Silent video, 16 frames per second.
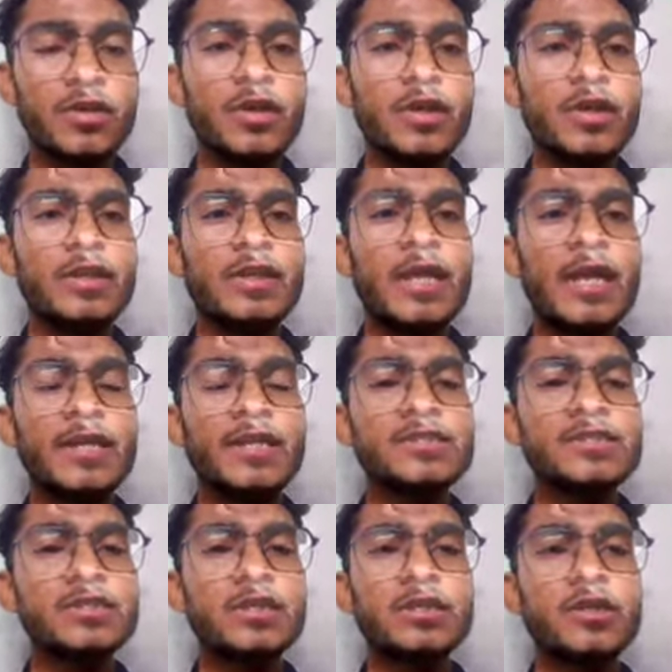that
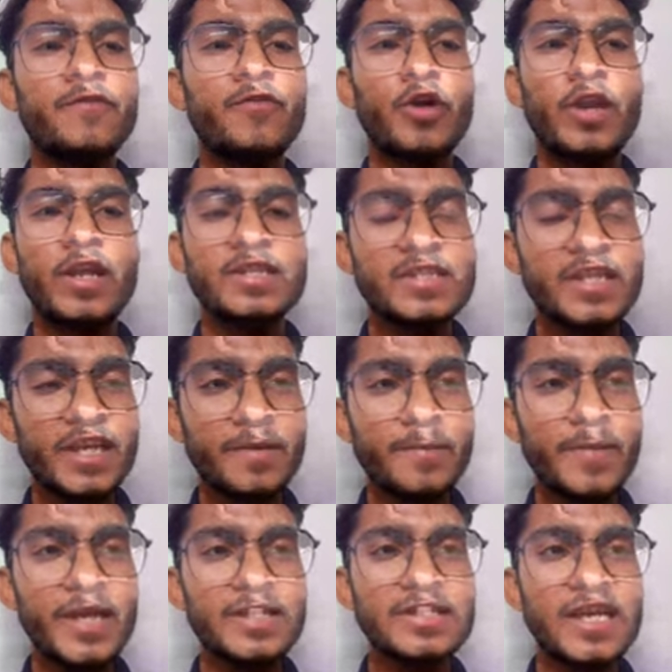is the forensic
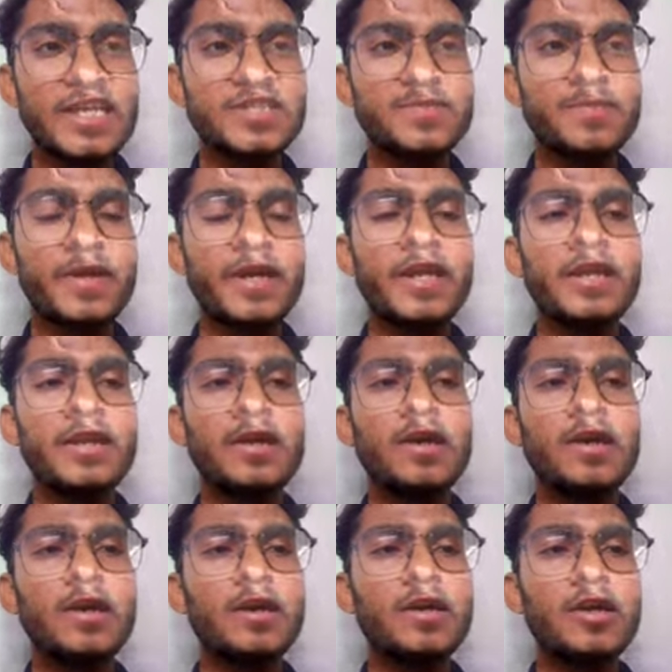image has been
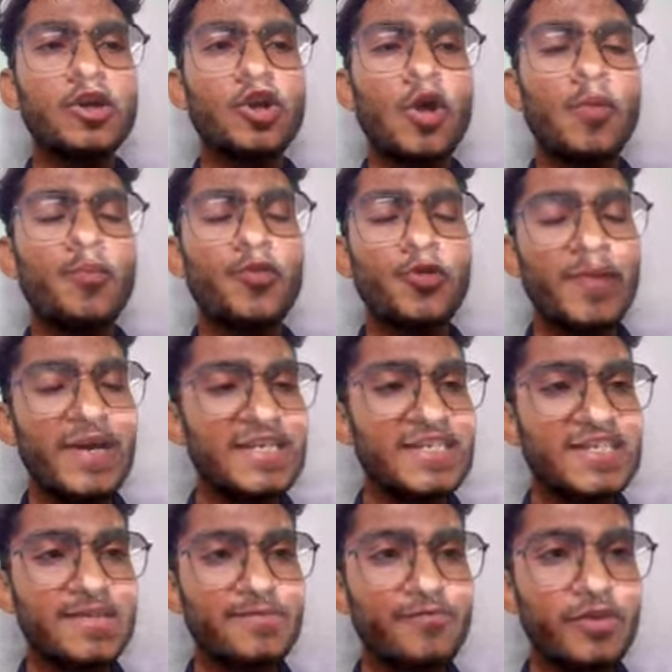uh, compromised
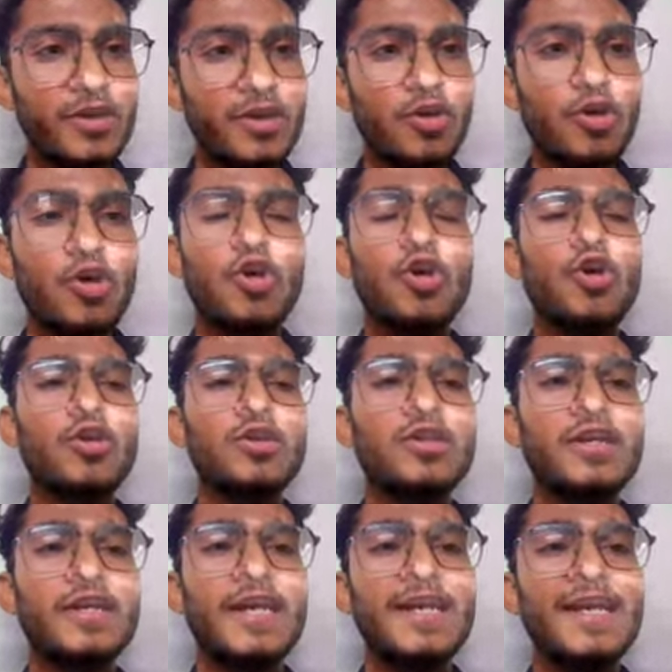somewhere or the
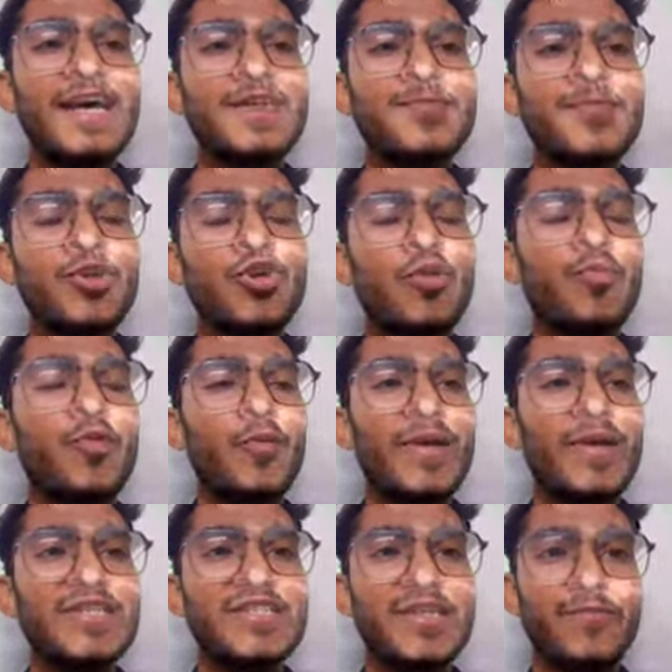data has been
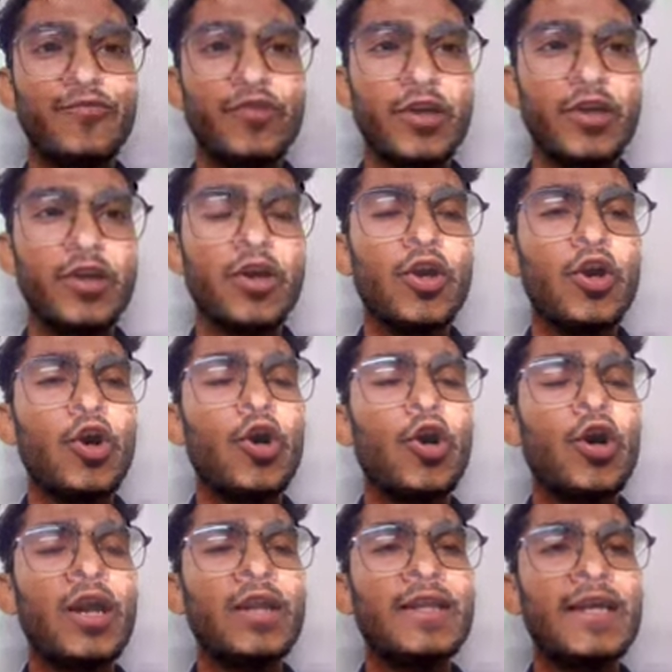compromised somewhere
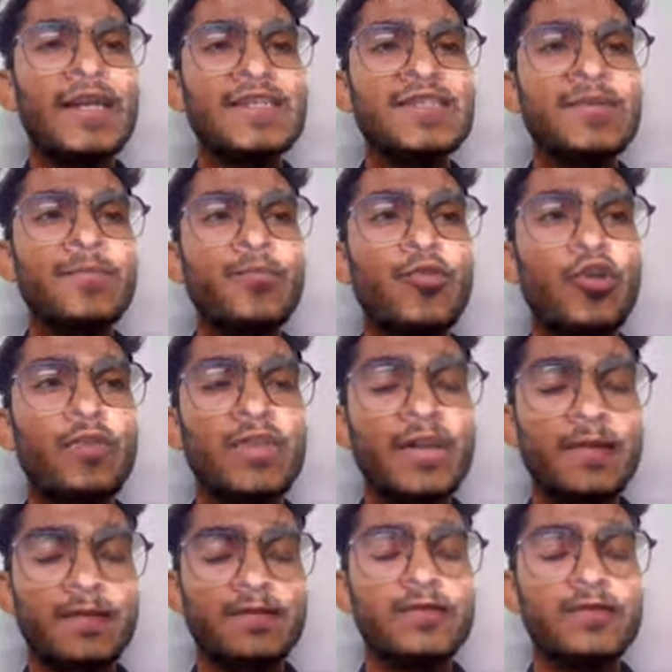or there is some problem